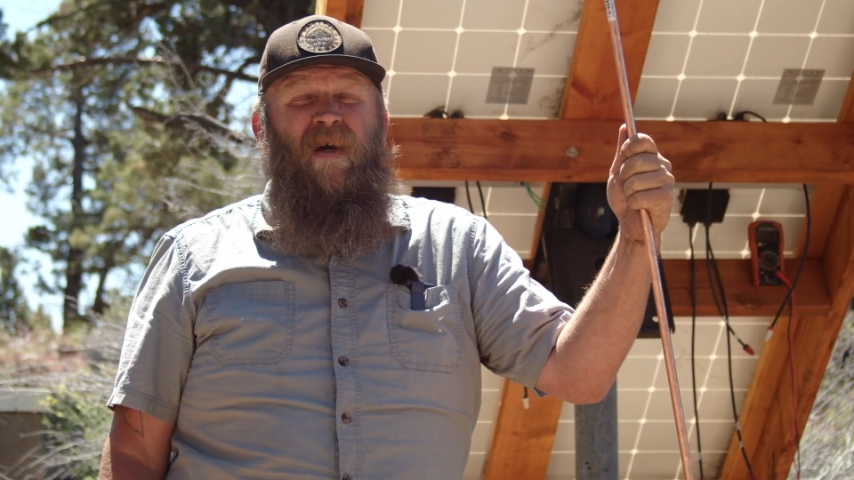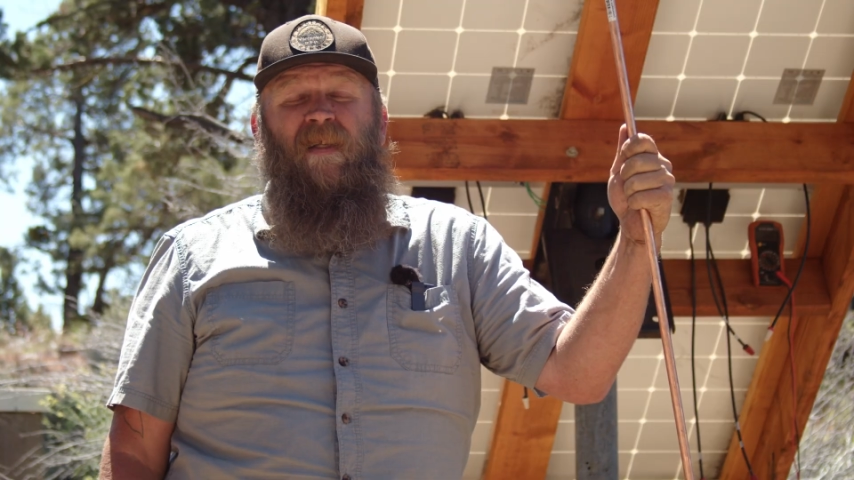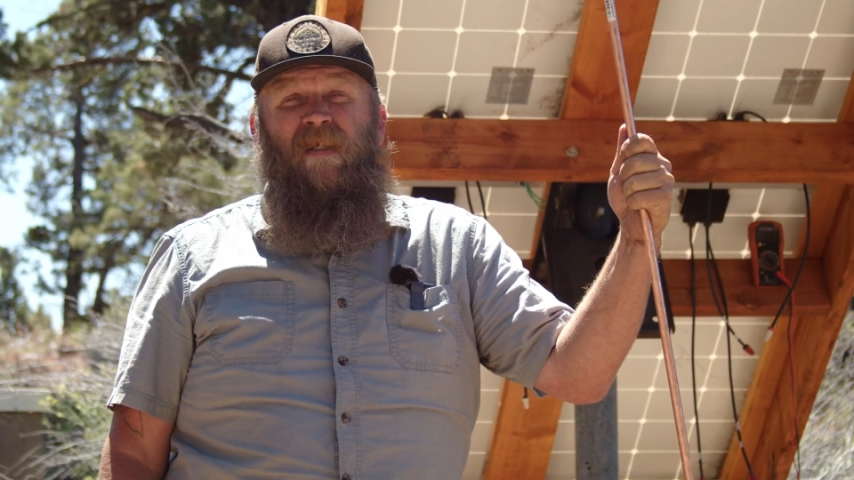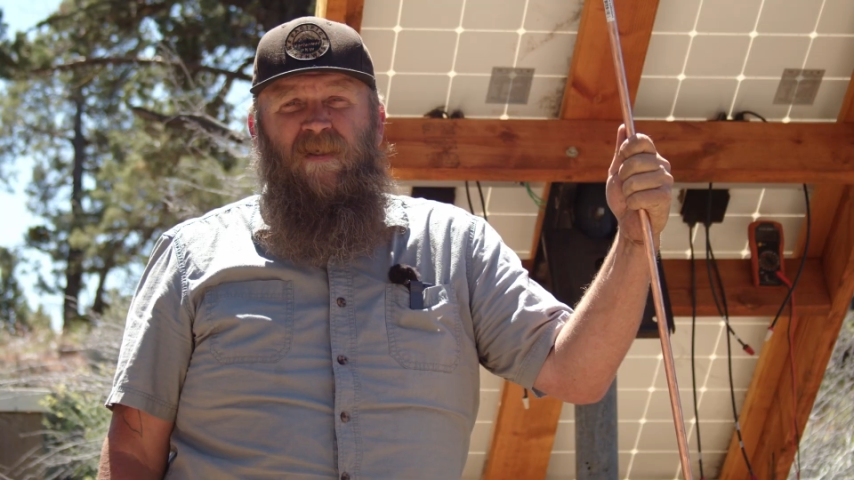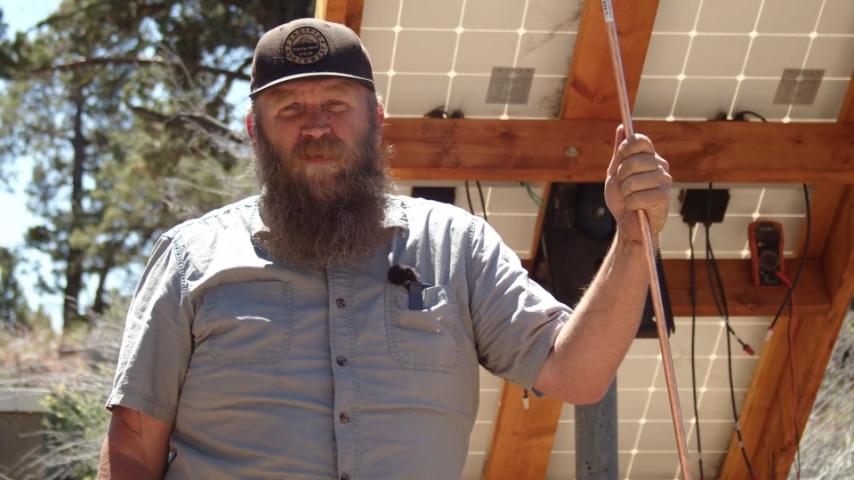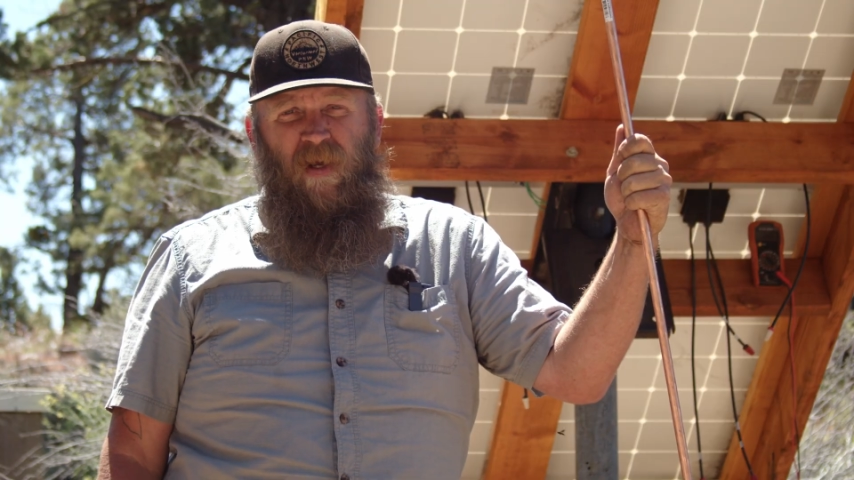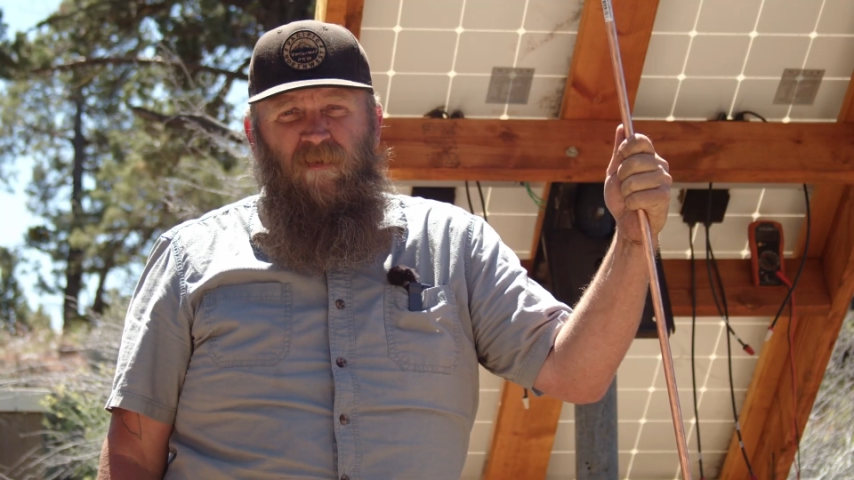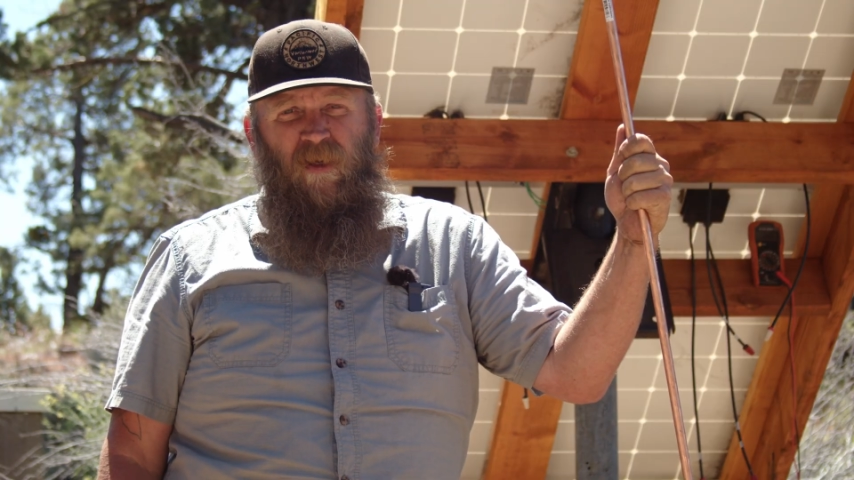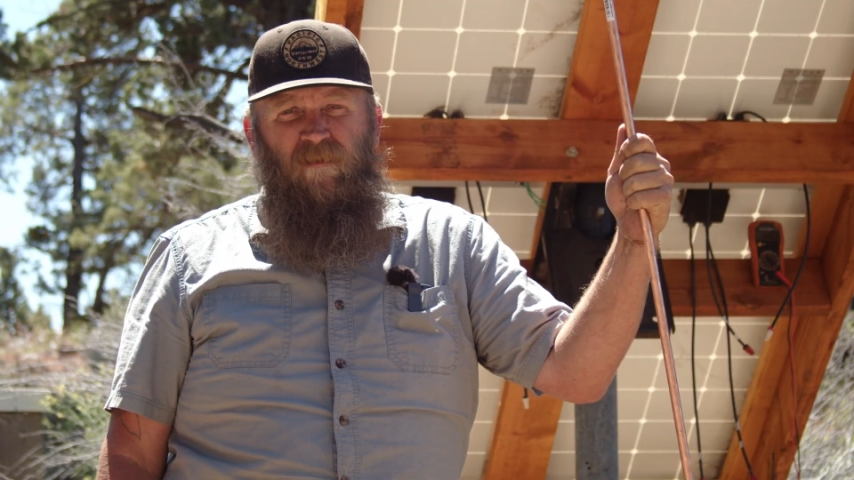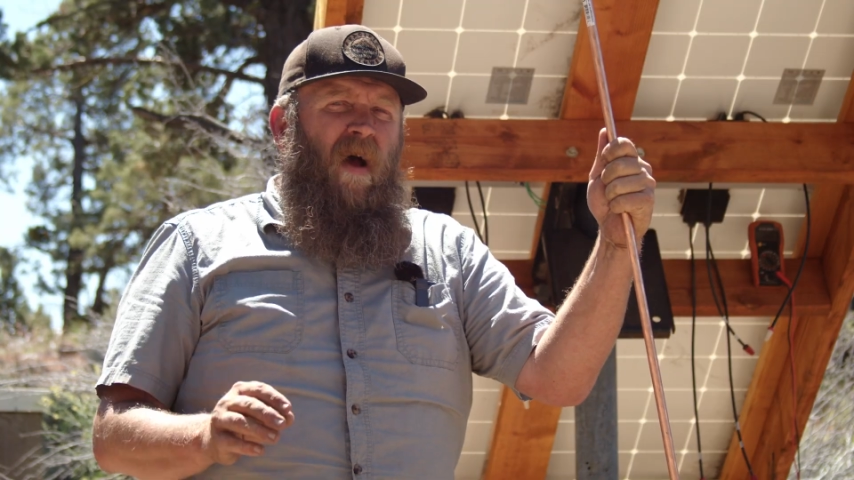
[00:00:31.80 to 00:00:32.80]
my least
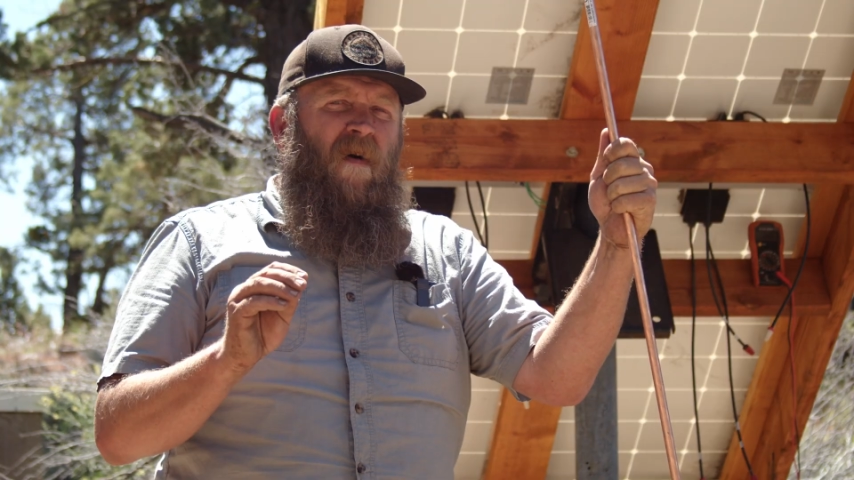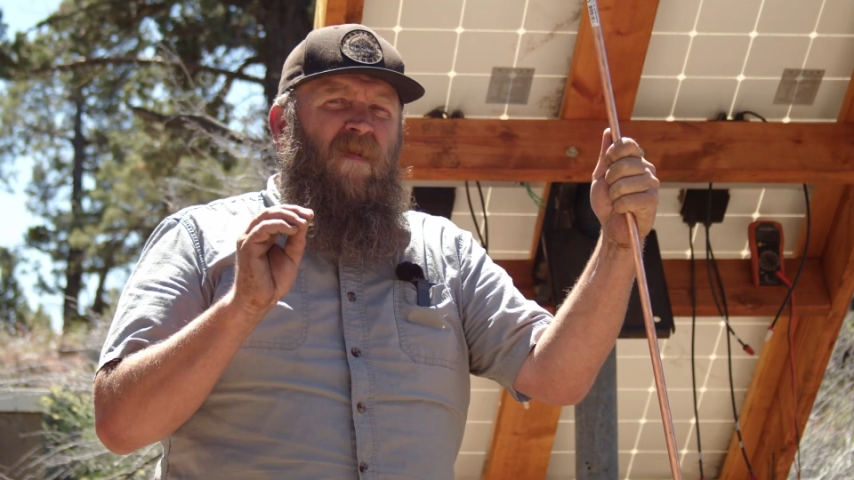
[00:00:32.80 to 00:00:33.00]
favorite. A